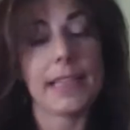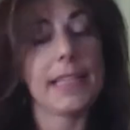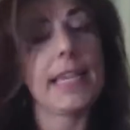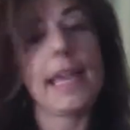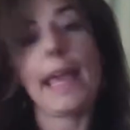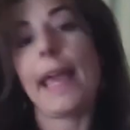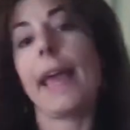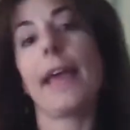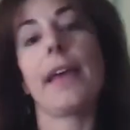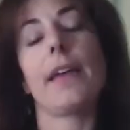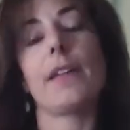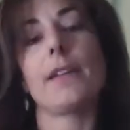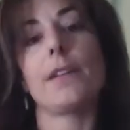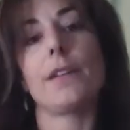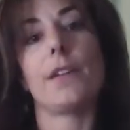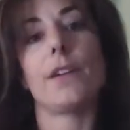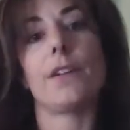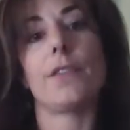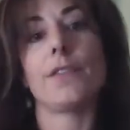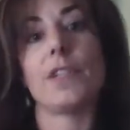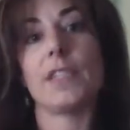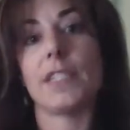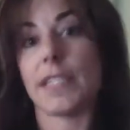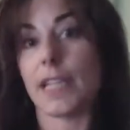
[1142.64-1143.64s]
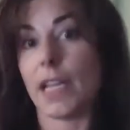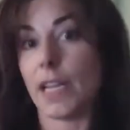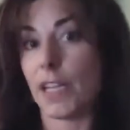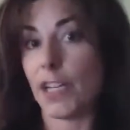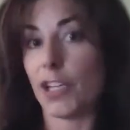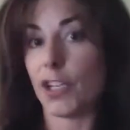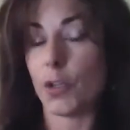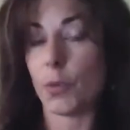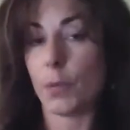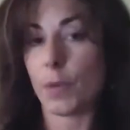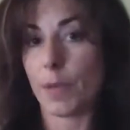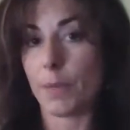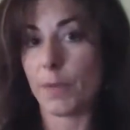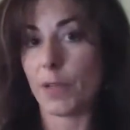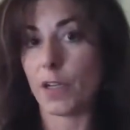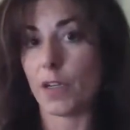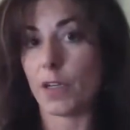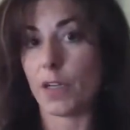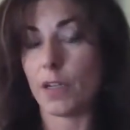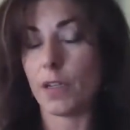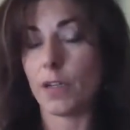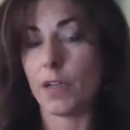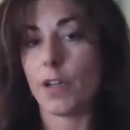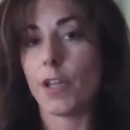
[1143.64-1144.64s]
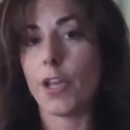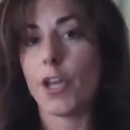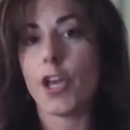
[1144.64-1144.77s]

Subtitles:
at the end of designing your webinar,